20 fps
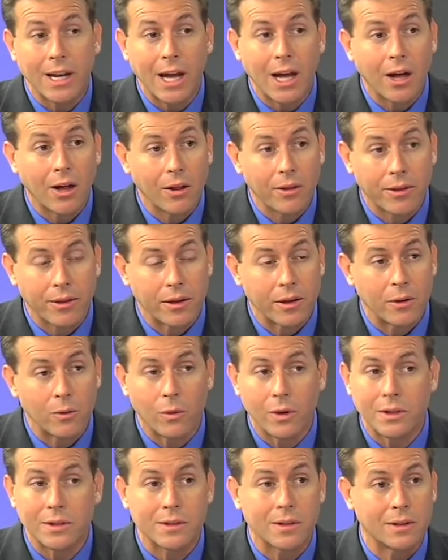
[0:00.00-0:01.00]
healthy
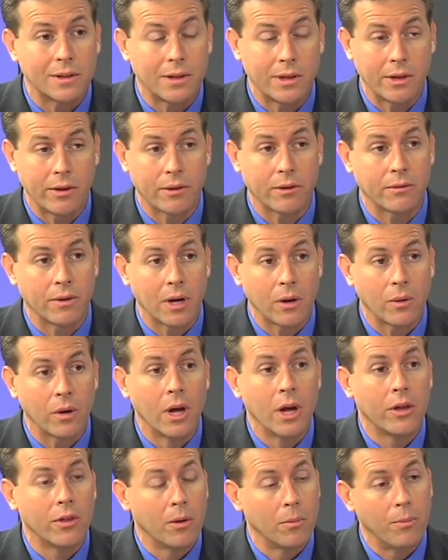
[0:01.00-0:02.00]
once the teeth are out.
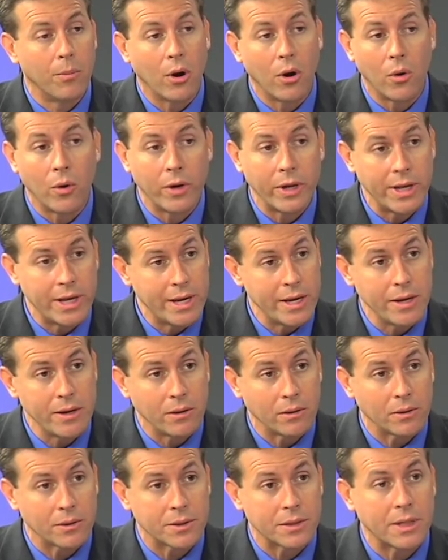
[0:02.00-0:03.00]
The bone
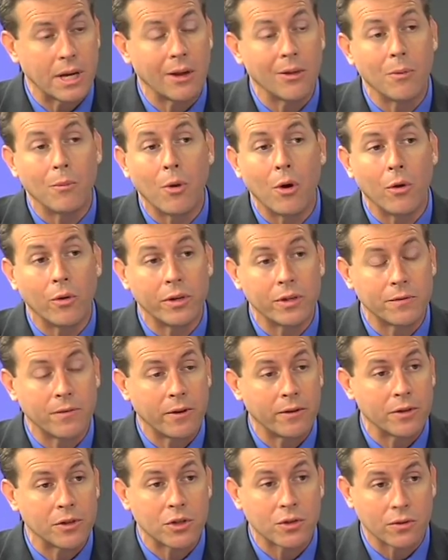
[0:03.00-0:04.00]
heals. Now the bone is
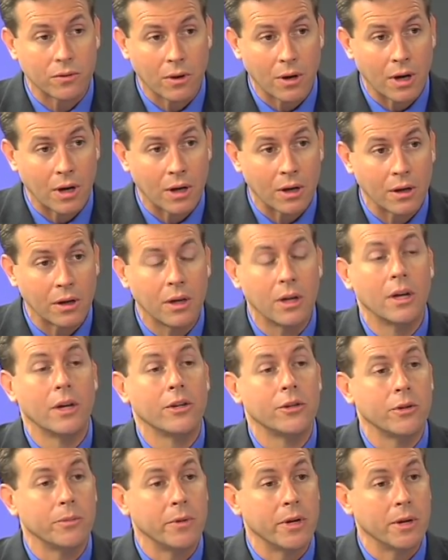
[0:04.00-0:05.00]
very strong
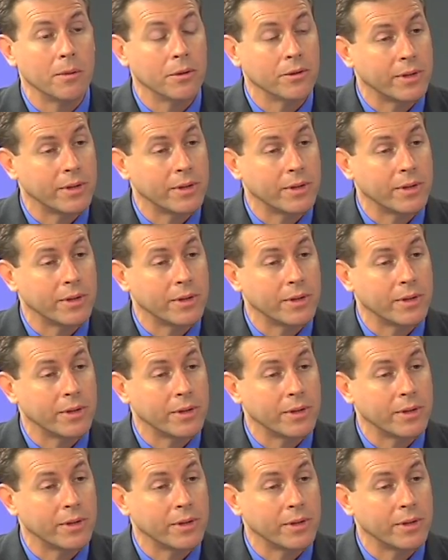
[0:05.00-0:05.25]
to be able